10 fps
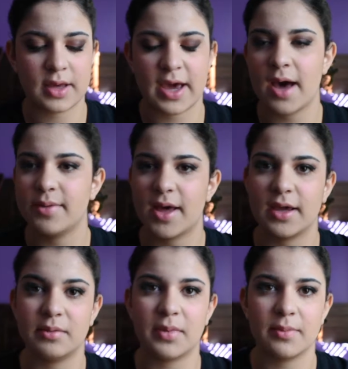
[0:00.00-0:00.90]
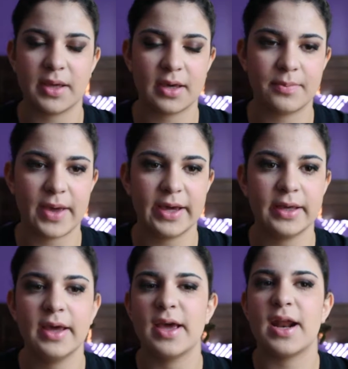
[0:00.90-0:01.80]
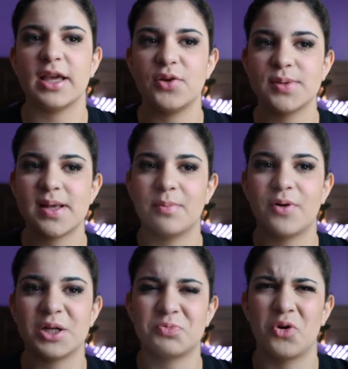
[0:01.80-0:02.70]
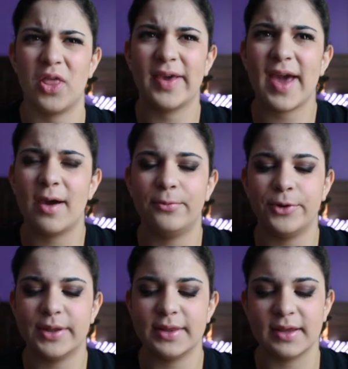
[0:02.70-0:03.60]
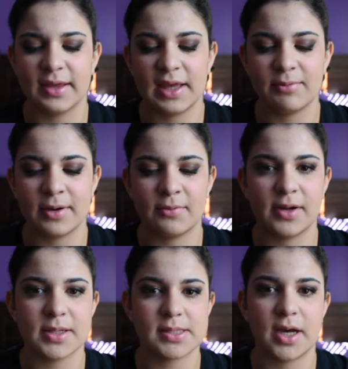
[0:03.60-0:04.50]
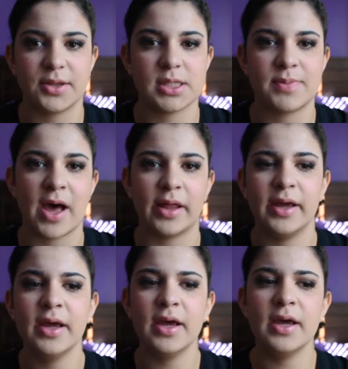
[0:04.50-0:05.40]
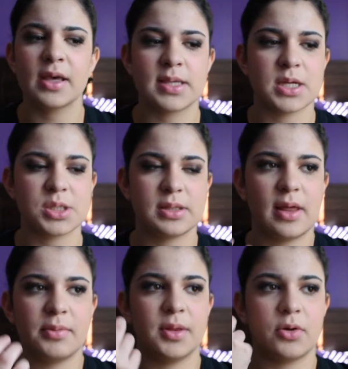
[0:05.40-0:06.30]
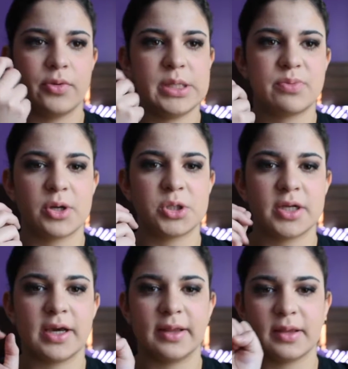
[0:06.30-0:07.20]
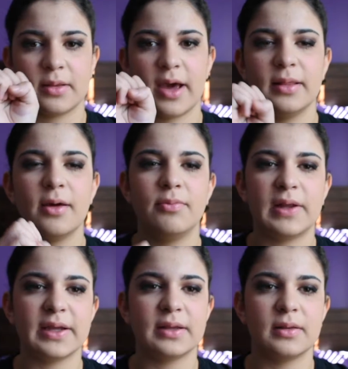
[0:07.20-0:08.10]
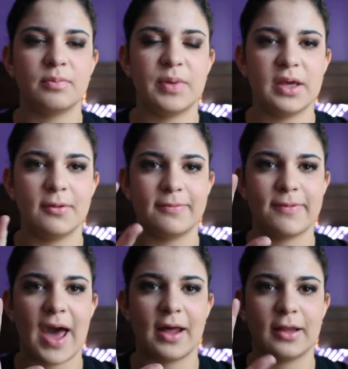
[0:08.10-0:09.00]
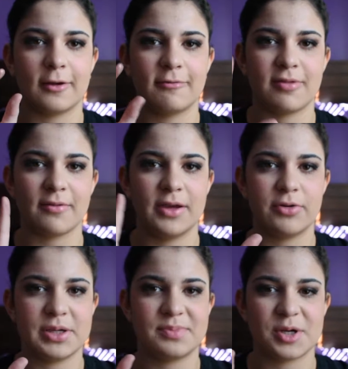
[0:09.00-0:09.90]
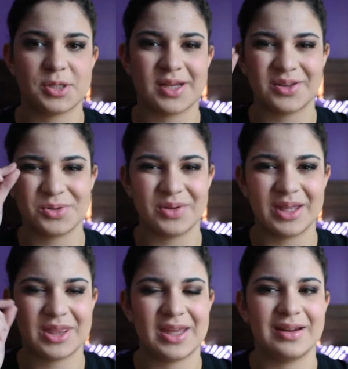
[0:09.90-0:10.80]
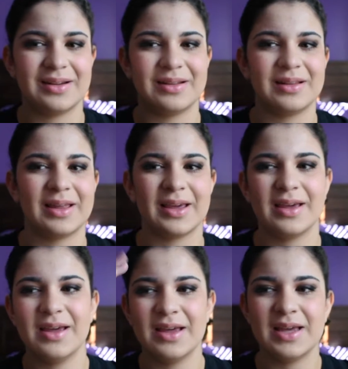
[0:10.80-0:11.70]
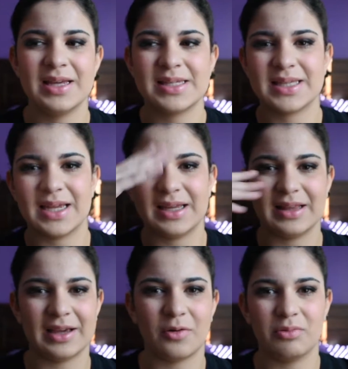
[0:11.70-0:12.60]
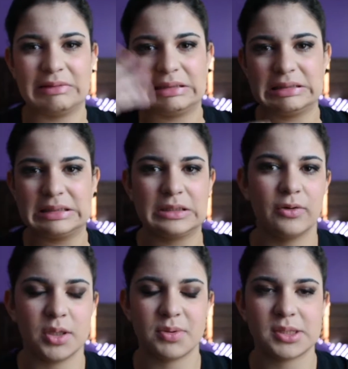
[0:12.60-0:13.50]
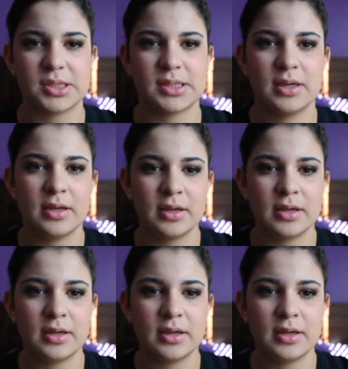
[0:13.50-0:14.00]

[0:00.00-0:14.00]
I have that in my makeup bag, and I use that brush for like everything, even when it's not this palette, because I just love the crease brush on it. I love like big, fat, like fluffy crease brushes, not those really thin, like skinny, like crease brushes.